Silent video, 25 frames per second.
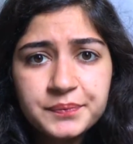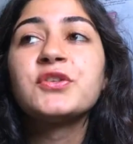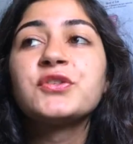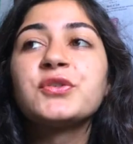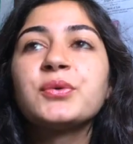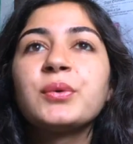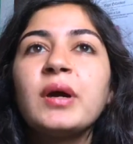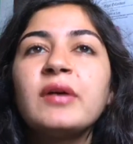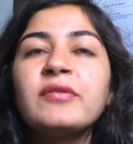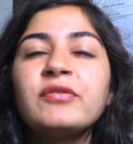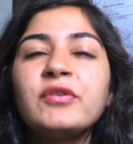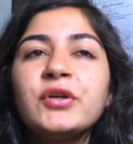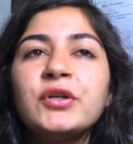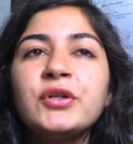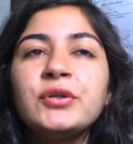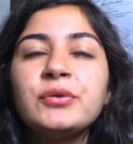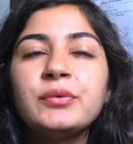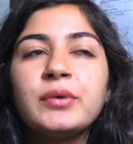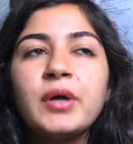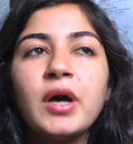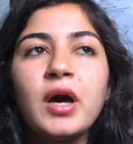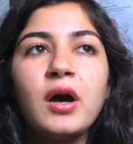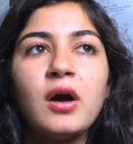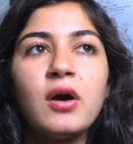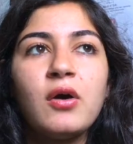So wherever
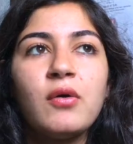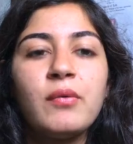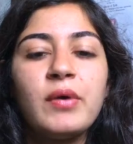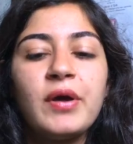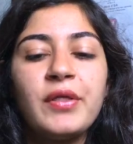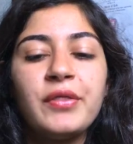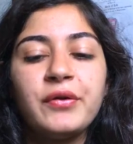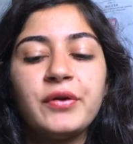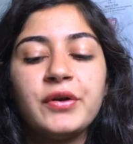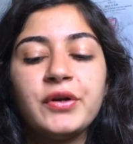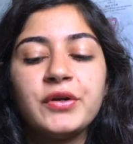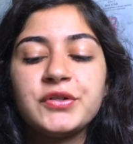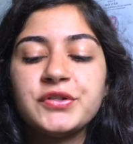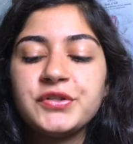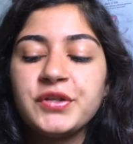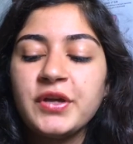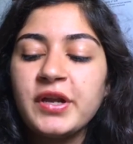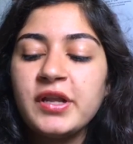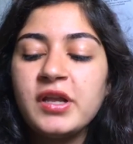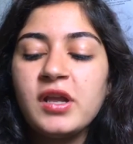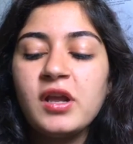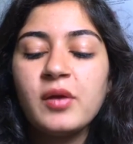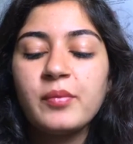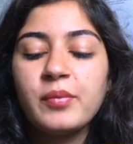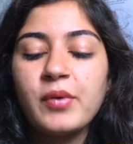you go, whether you're
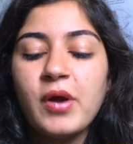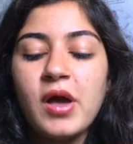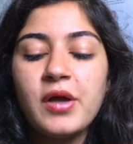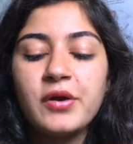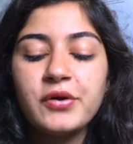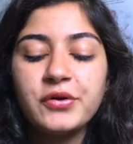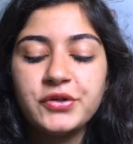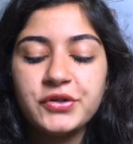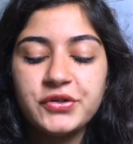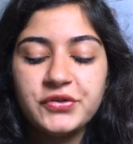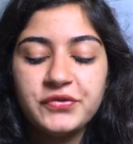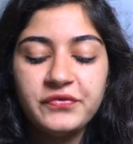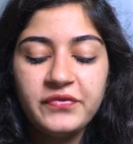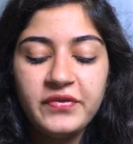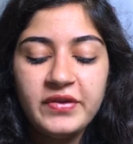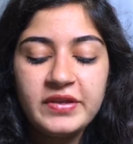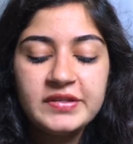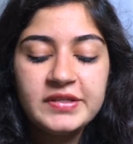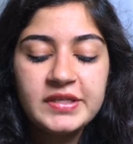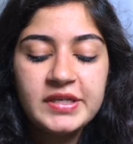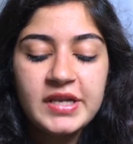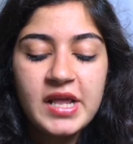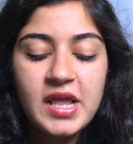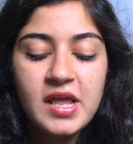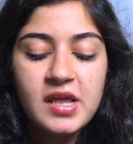studying abroad or just
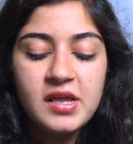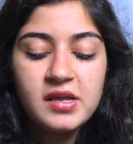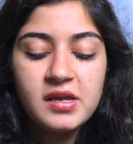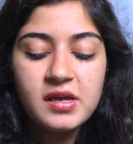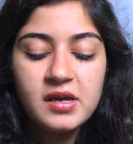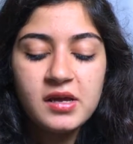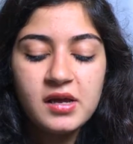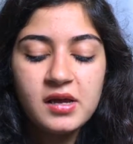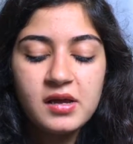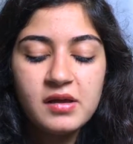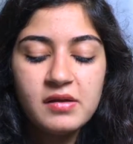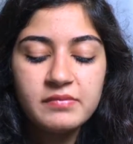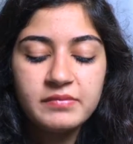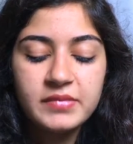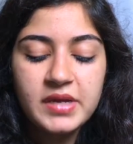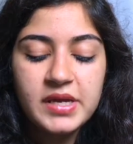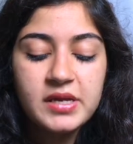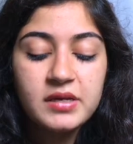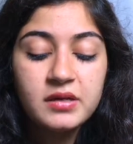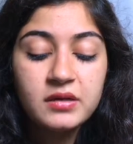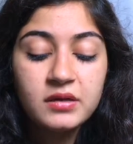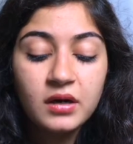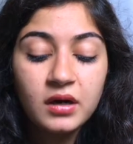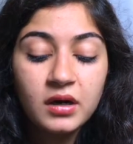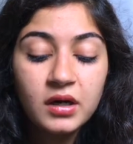visiting, I
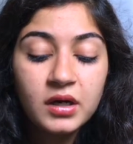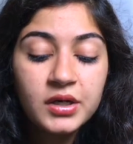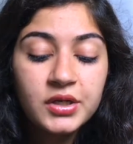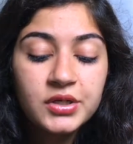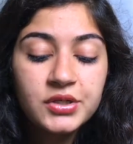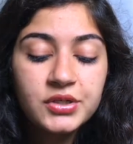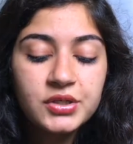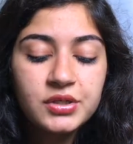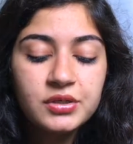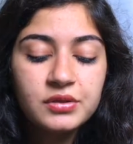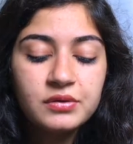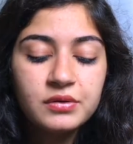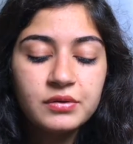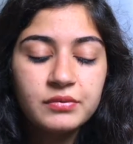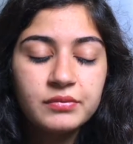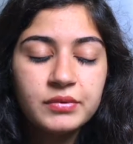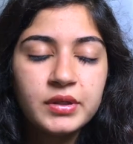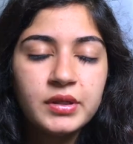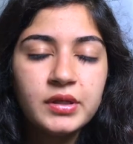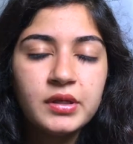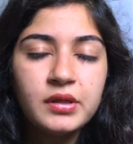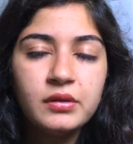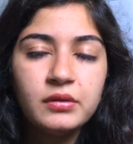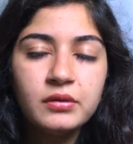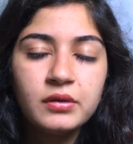encourage you to
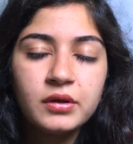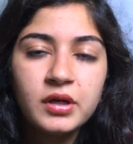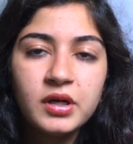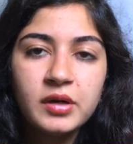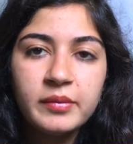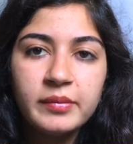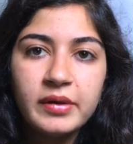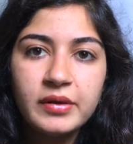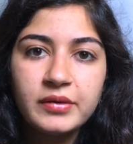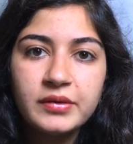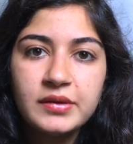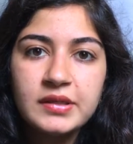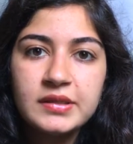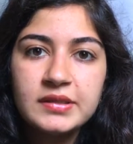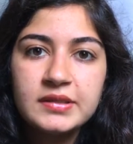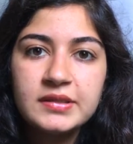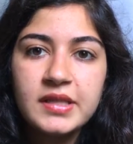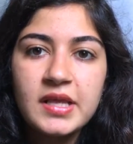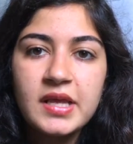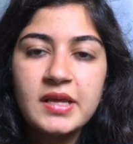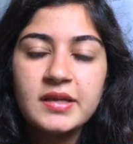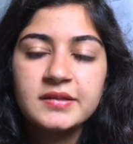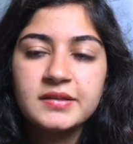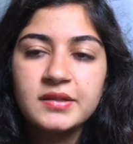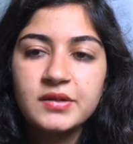really learn about these
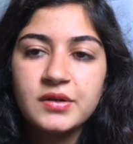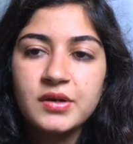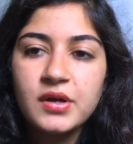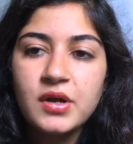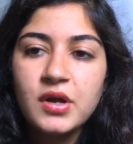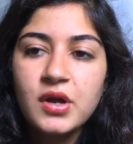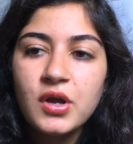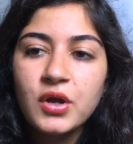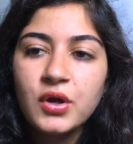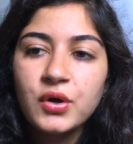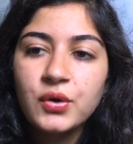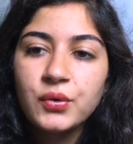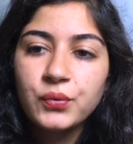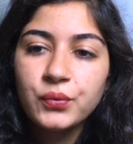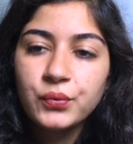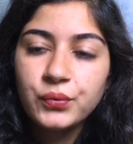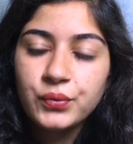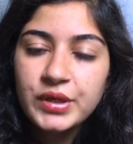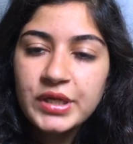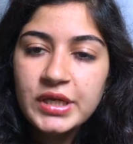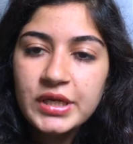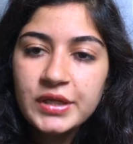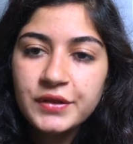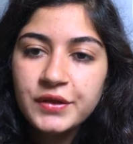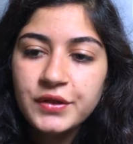things and
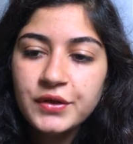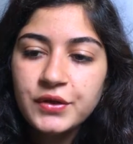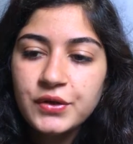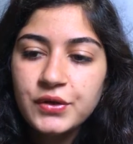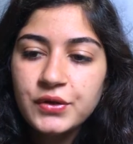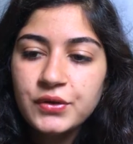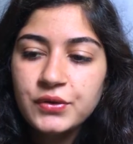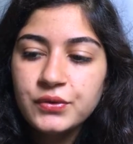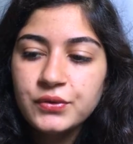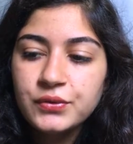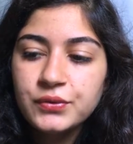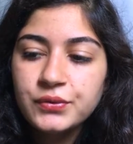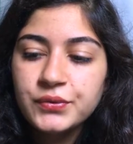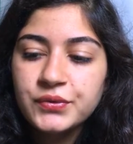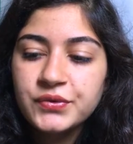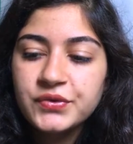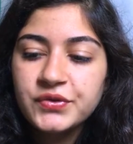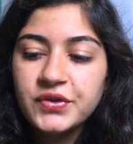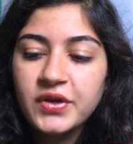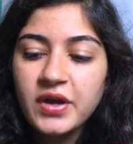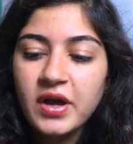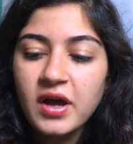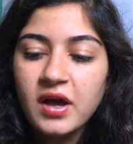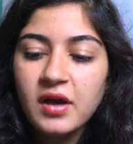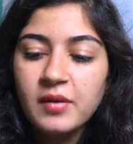read the
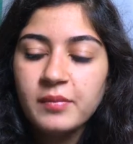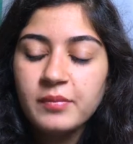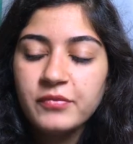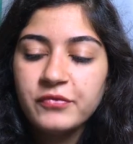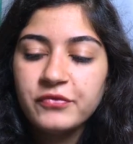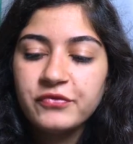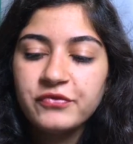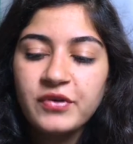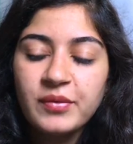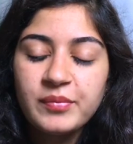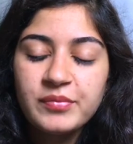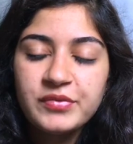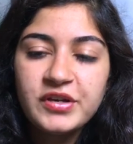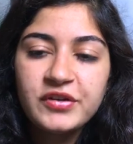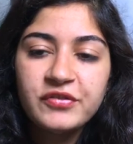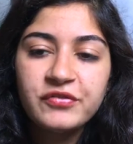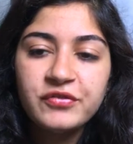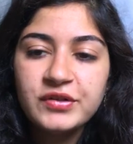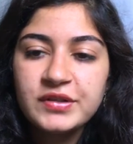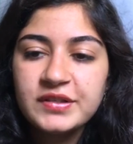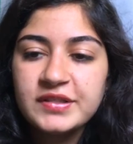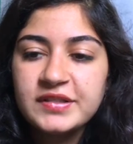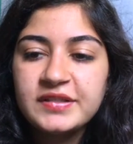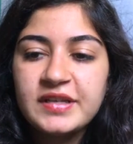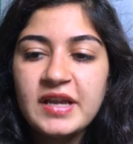news from
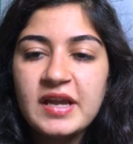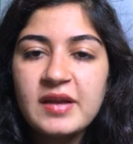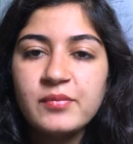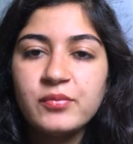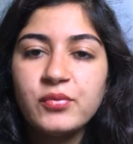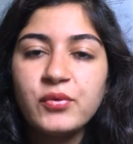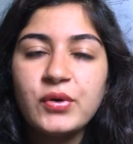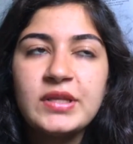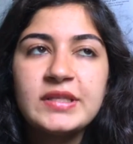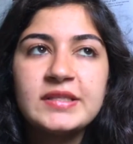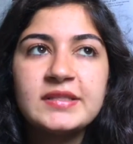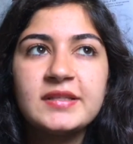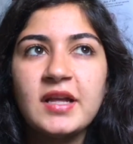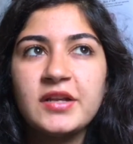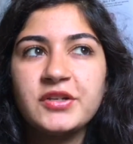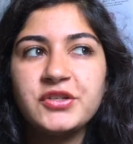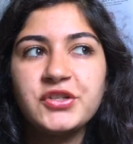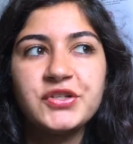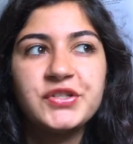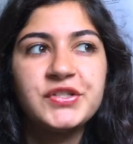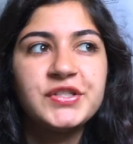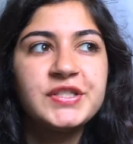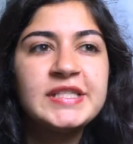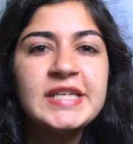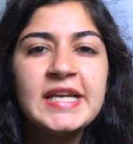different standpoints, not
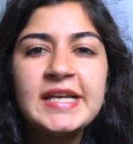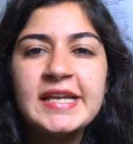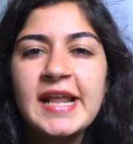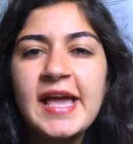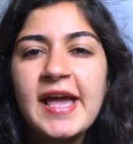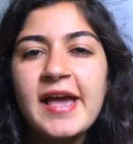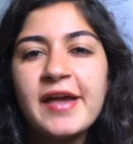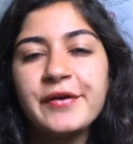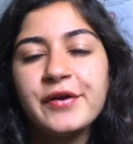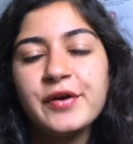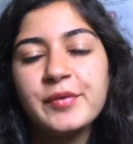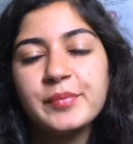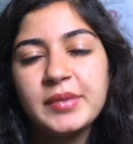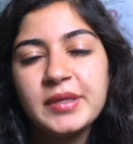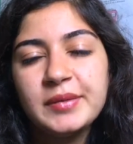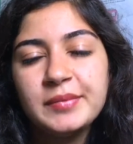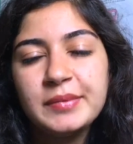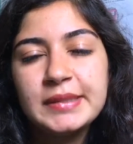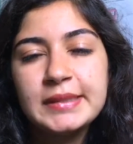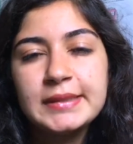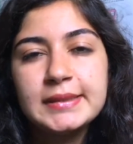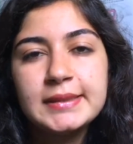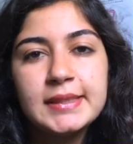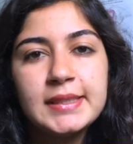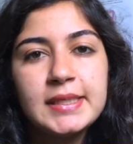just CNN or
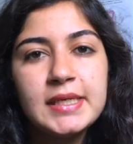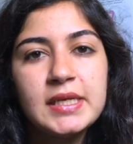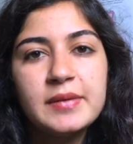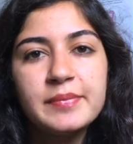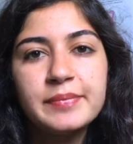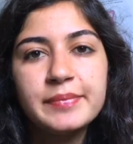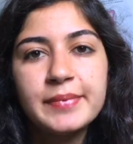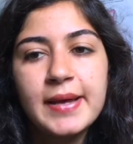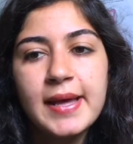BBC,